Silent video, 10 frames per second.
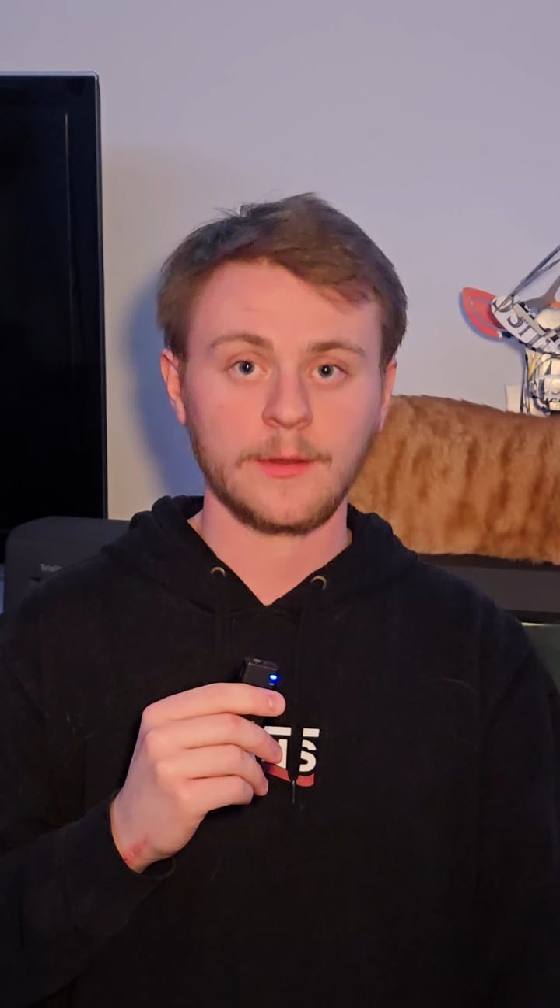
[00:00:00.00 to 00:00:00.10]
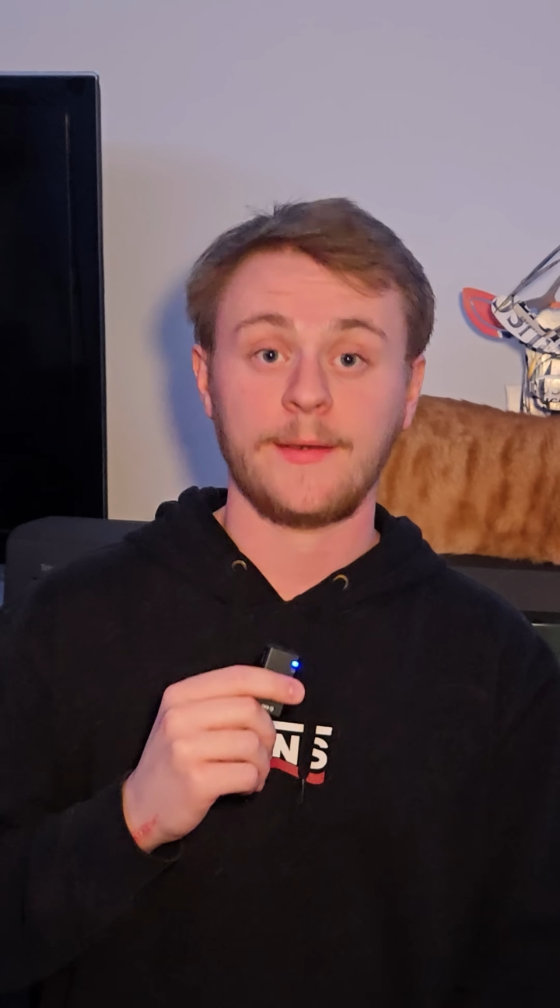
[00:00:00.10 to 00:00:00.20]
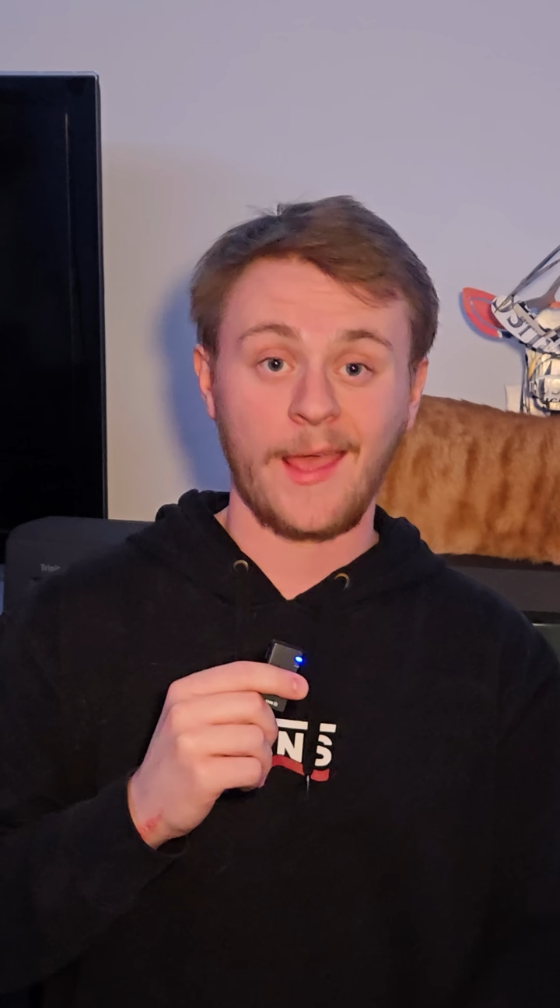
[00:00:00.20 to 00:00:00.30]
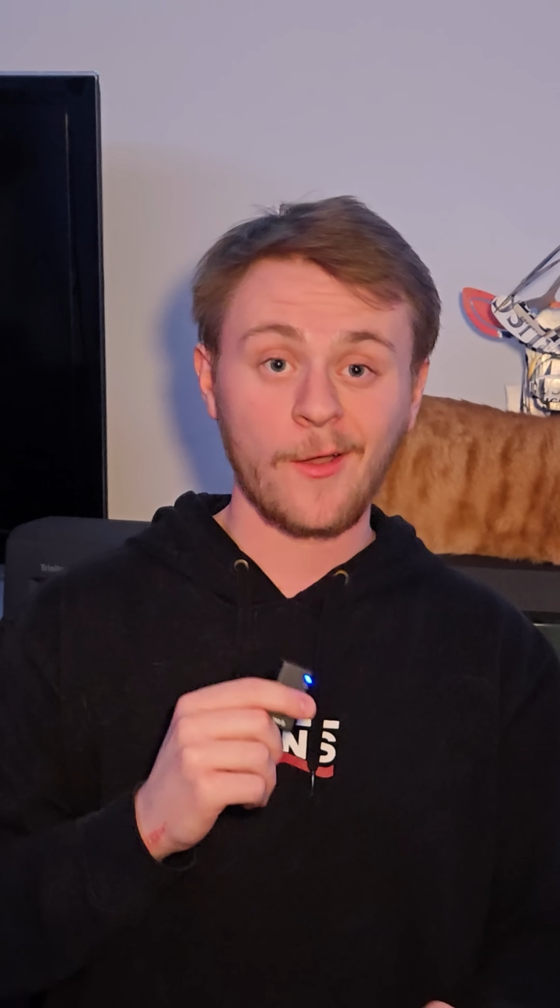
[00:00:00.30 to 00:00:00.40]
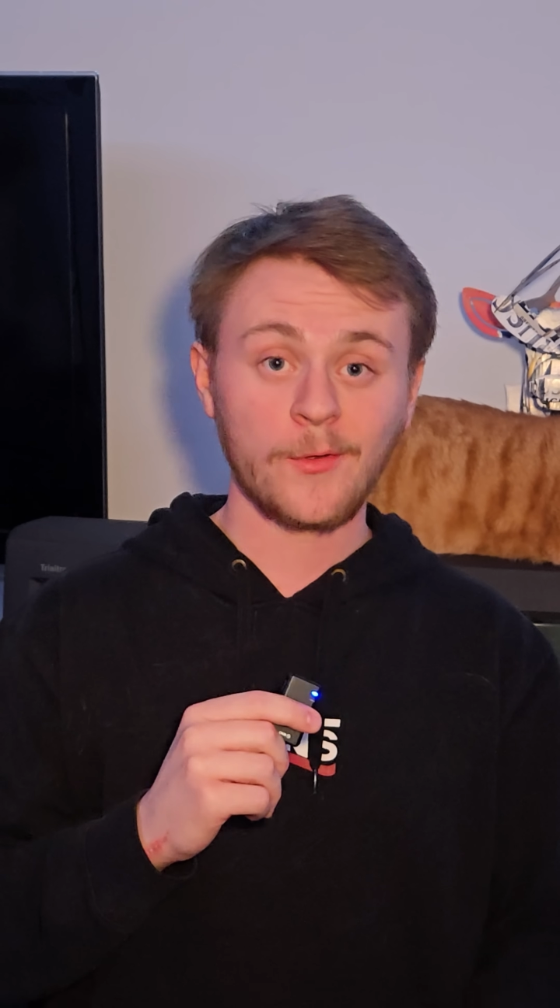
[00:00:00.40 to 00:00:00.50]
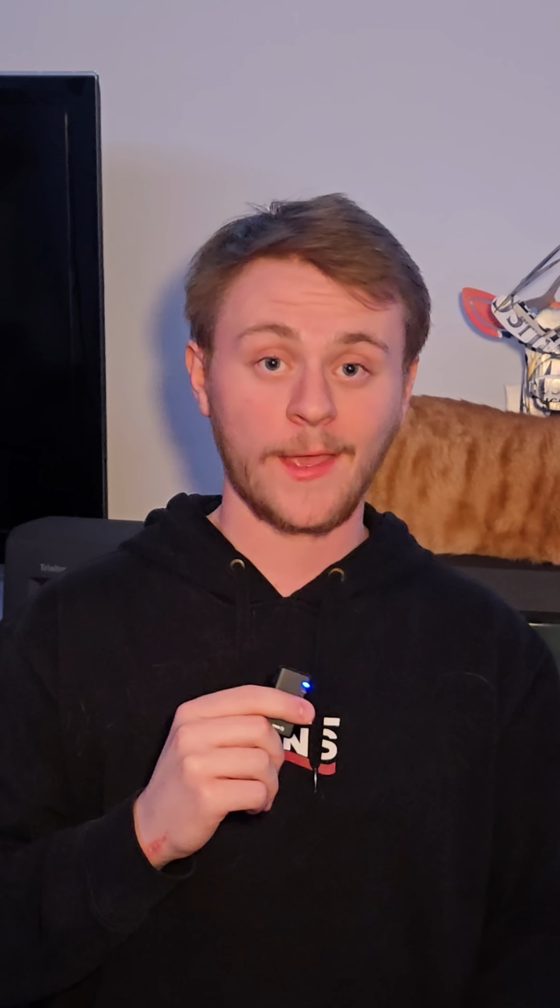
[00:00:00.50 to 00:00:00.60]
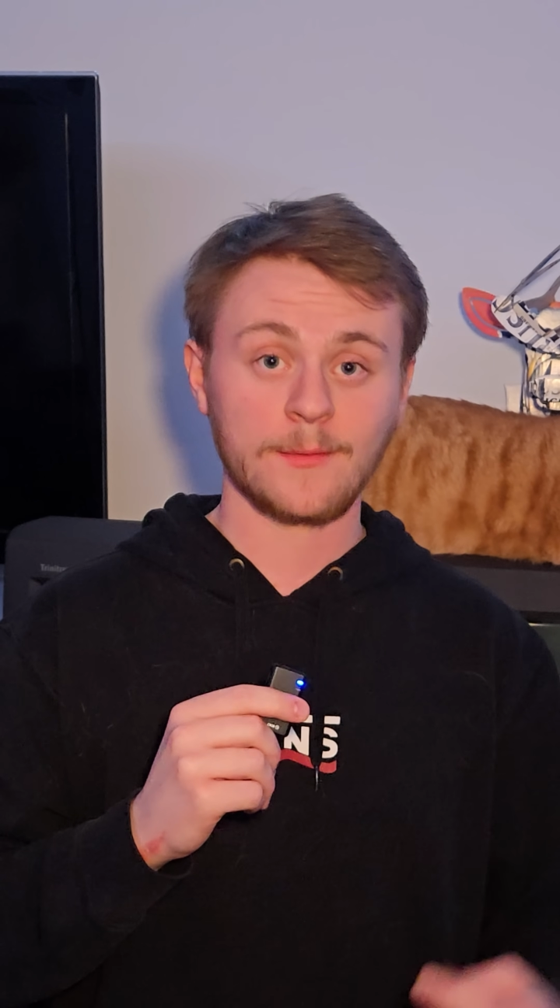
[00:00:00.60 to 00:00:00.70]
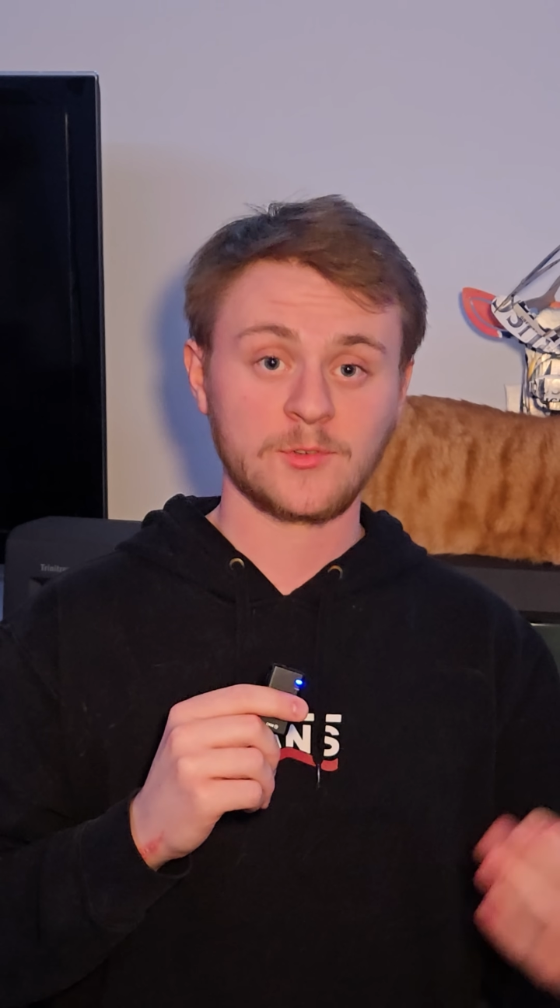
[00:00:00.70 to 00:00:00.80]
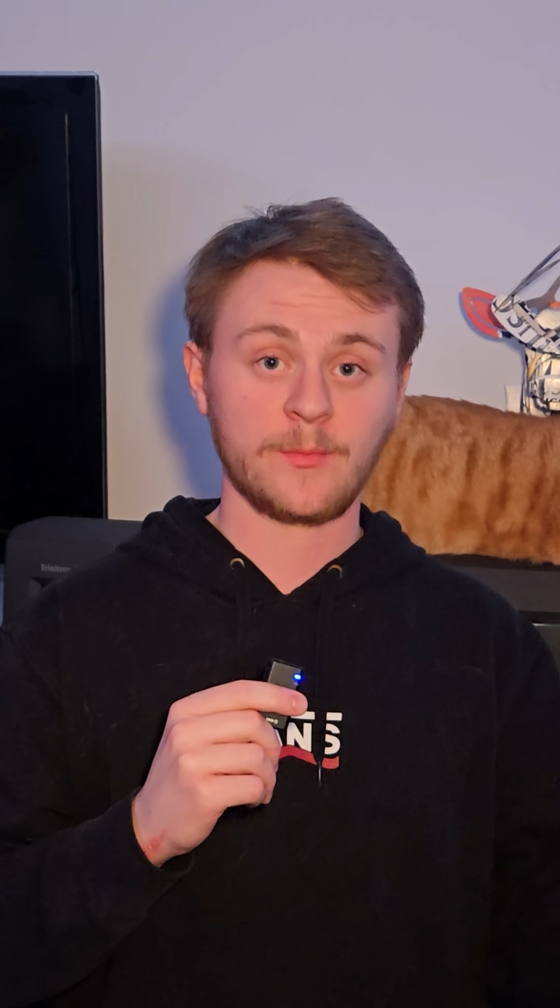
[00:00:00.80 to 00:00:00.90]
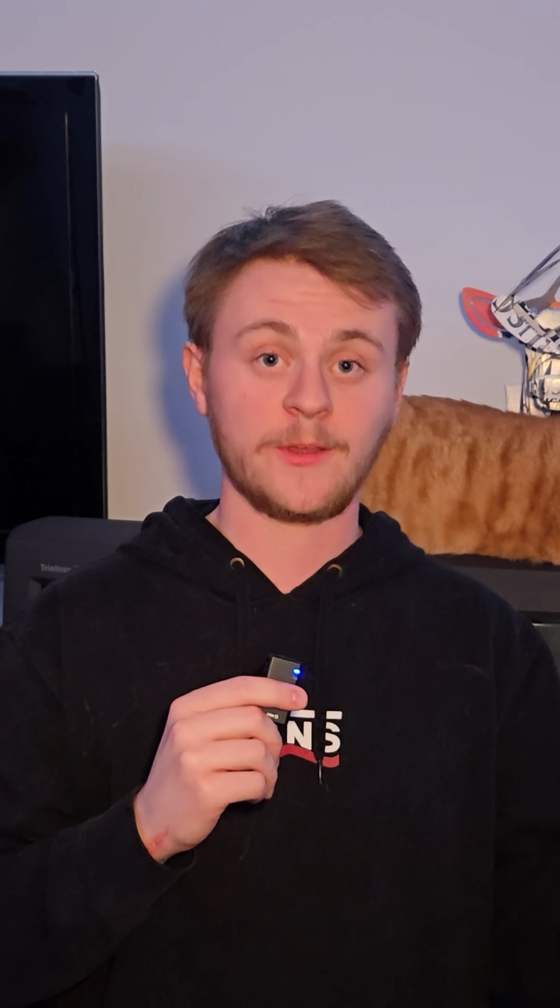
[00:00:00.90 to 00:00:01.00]
Now
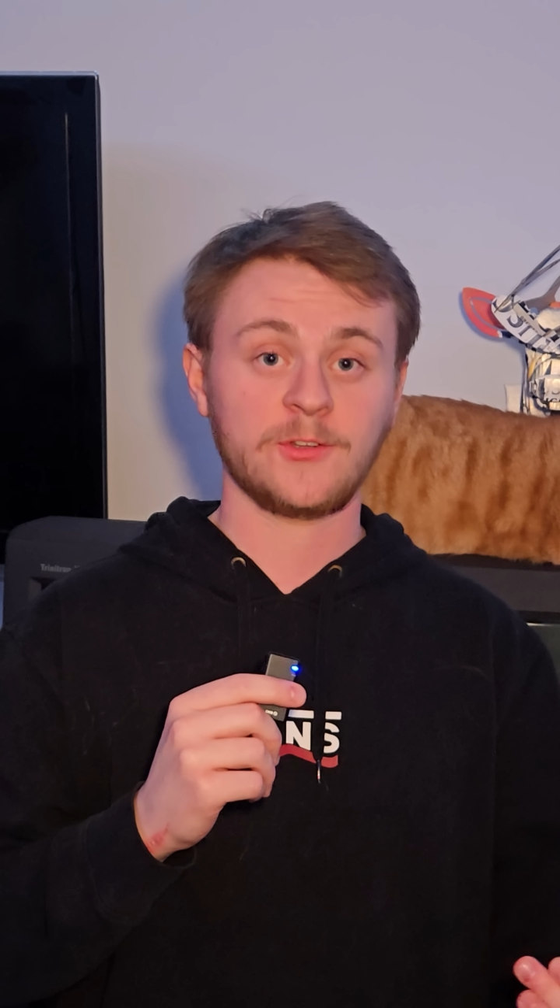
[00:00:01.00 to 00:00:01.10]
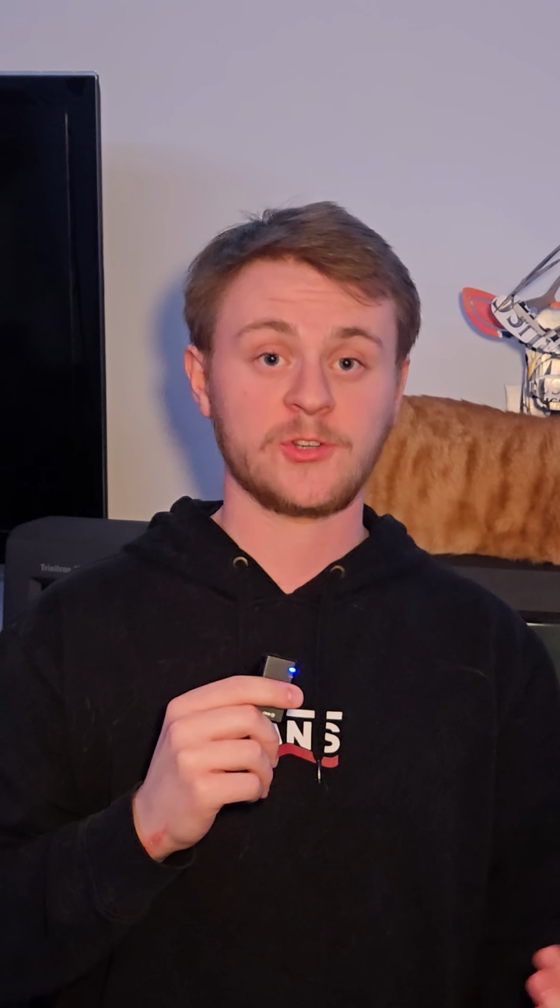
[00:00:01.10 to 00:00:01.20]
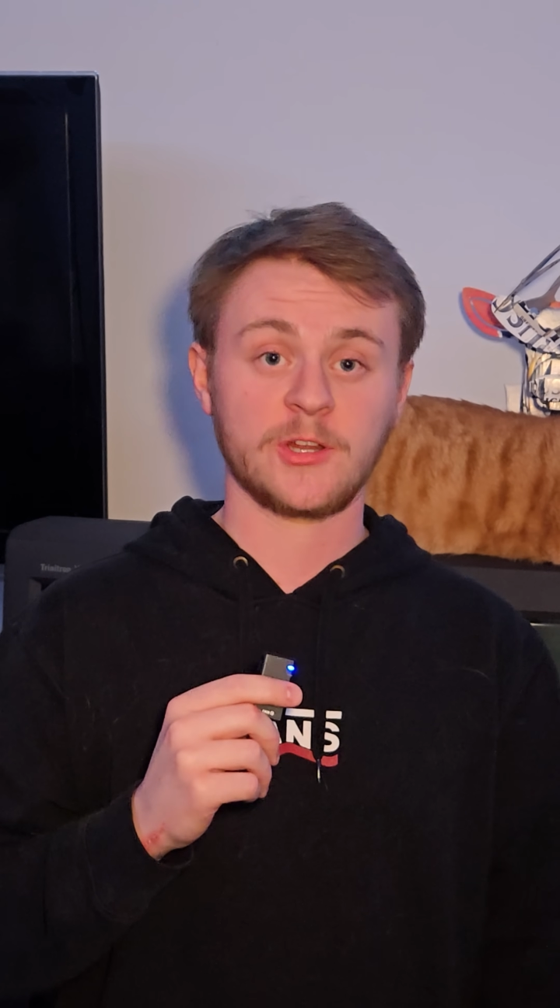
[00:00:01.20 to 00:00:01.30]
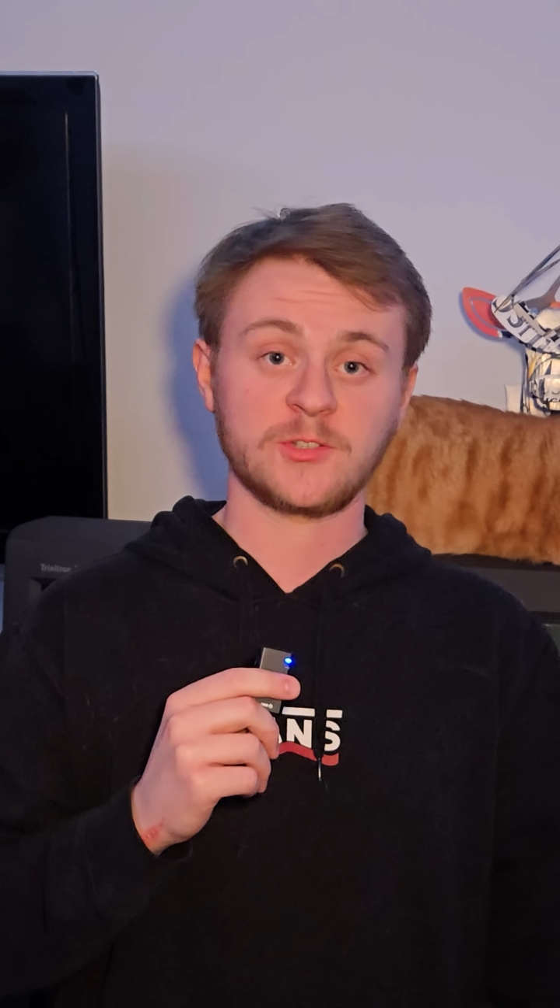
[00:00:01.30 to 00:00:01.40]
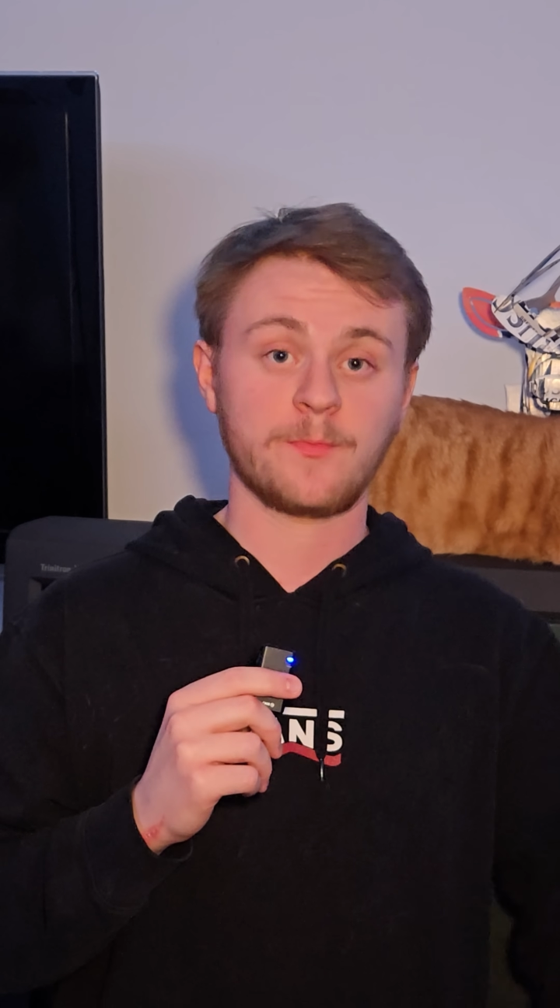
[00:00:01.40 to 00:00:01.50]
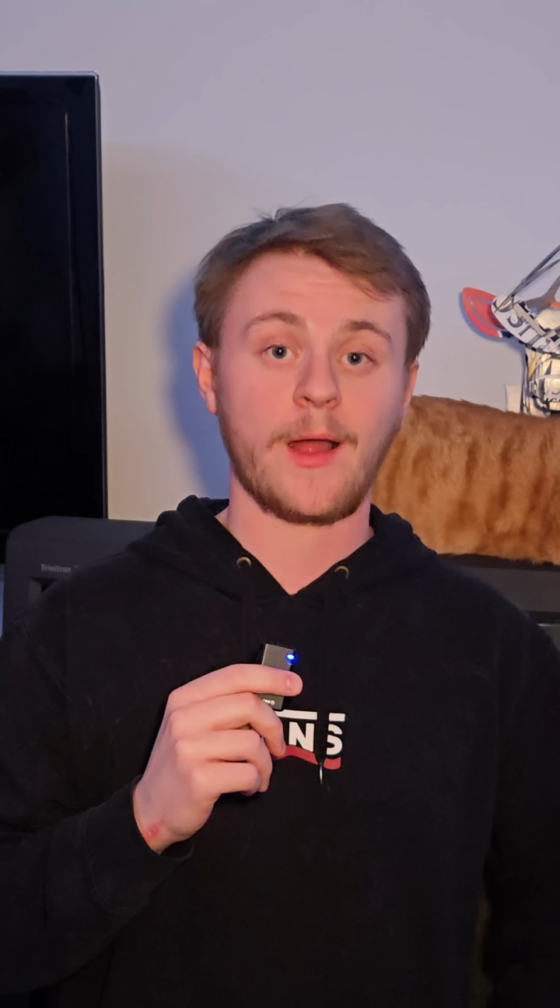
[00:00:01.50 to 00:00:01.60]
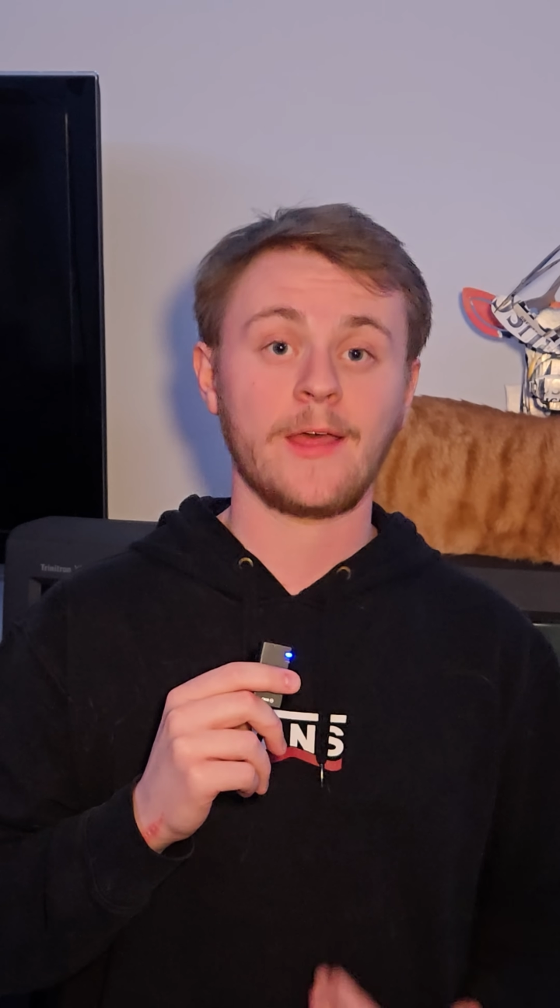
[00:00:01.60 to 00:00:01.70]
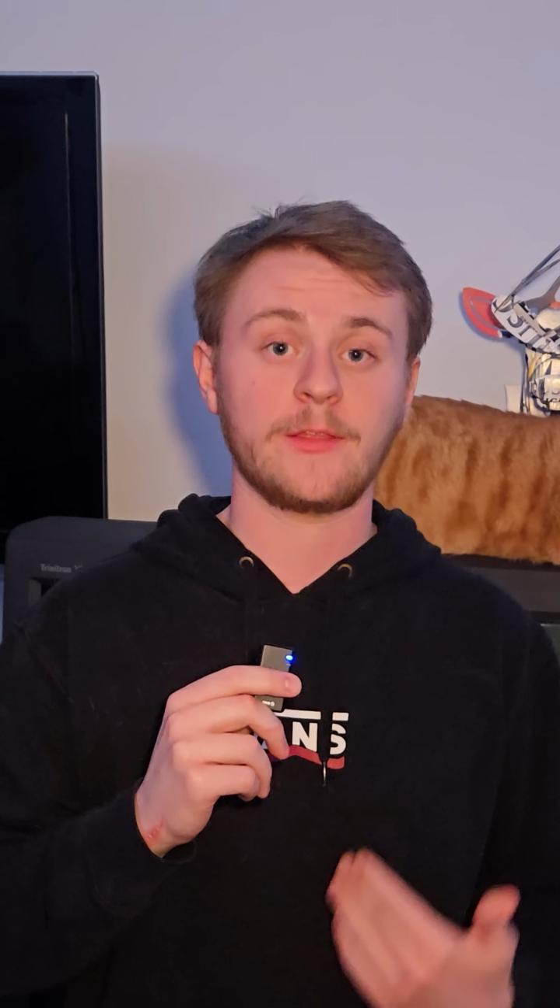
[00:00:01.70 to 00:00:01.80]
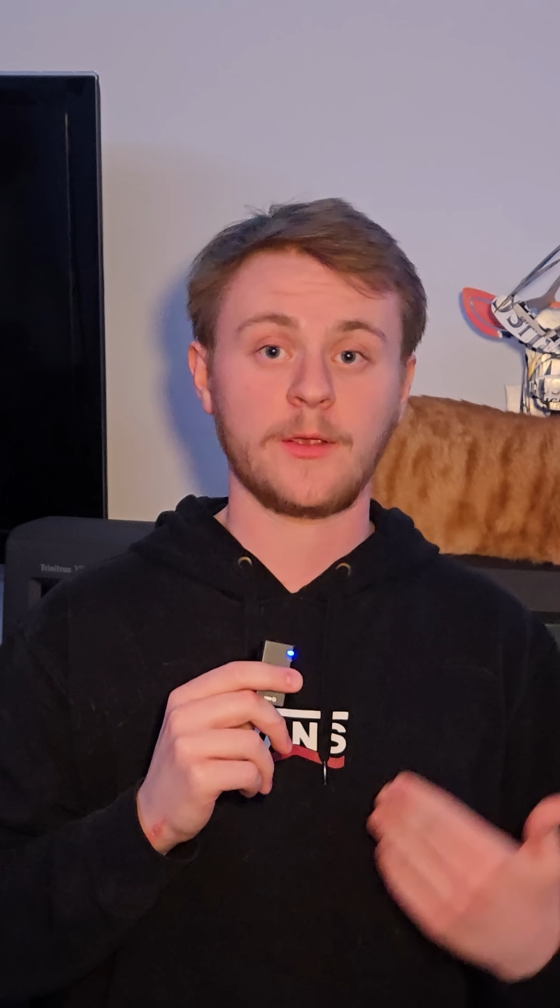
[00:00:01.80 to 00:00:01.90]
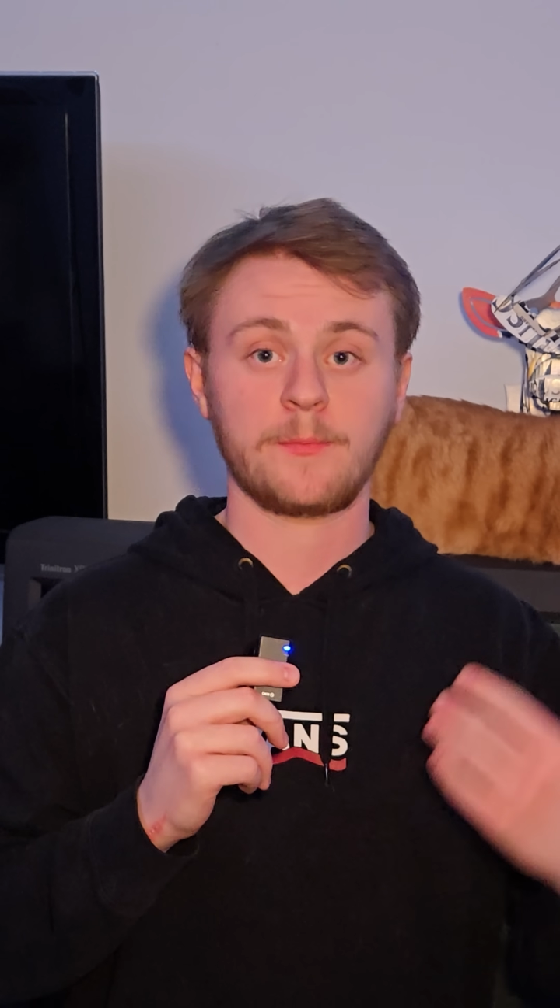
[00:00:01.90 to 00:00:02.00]
games are being judged by their